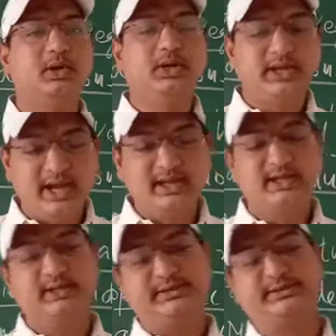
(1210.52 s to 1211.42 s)

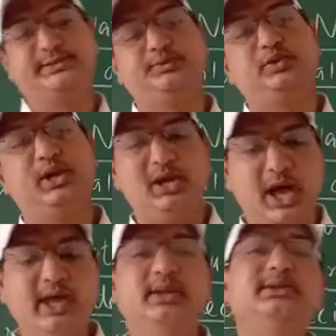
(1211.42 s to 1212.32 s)
tigers,
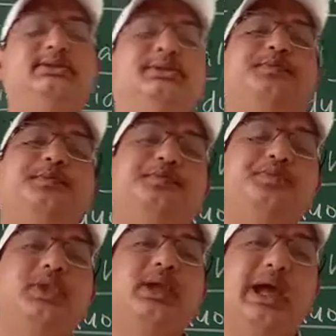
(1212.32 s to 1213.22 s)
lions,
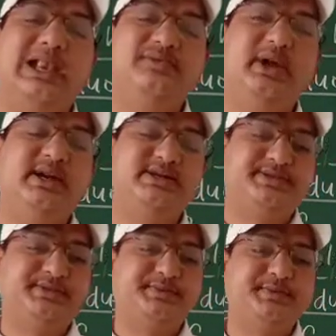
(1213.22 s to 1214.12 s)

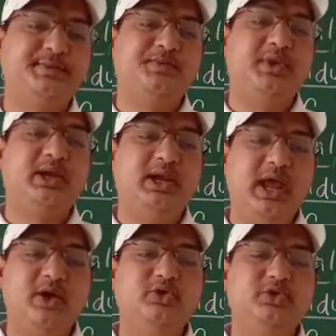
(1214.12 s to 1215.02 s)
elephants,
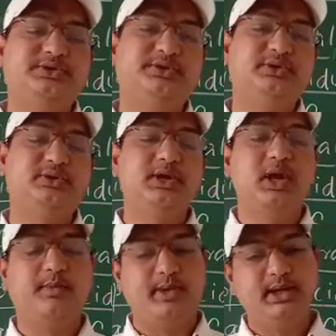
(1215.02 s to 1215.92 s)
langurs,
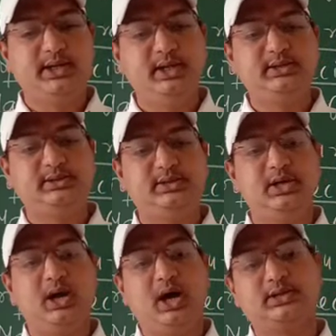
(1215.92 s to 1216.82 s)
monkeys
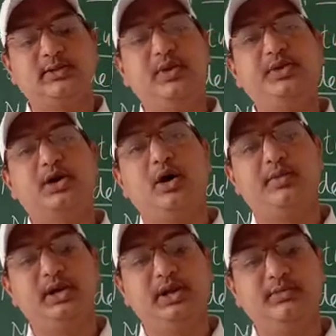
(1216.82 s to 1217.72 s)
are some of the common
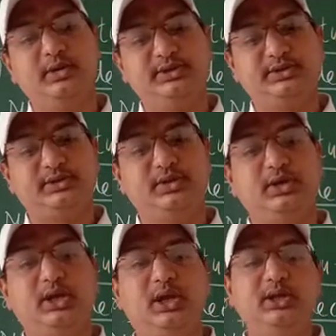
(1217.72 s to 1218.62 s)
animals
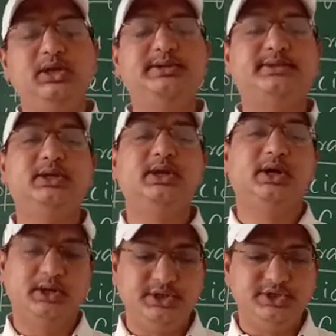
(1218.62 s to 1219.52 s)
in this
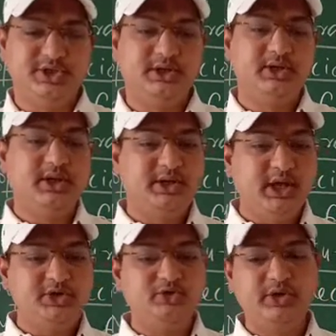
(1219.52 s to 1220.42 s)
region.
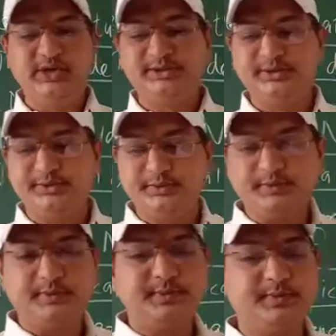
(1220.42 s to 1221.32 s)
Next, students,
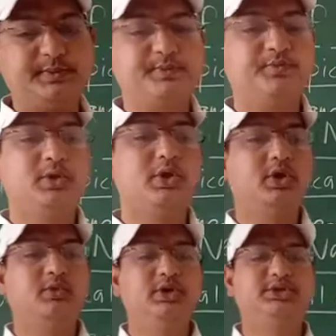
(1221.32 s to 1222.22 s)

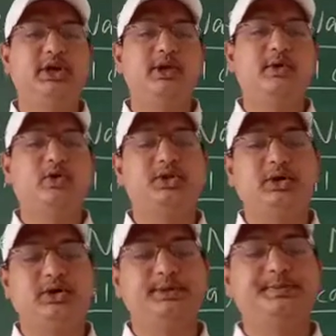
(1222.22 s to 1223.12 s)
we'll study about
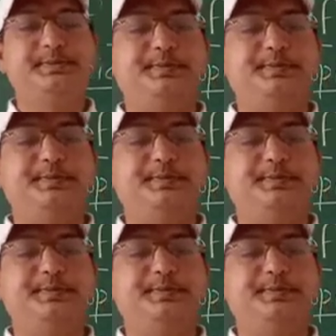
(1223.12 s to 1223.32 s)
the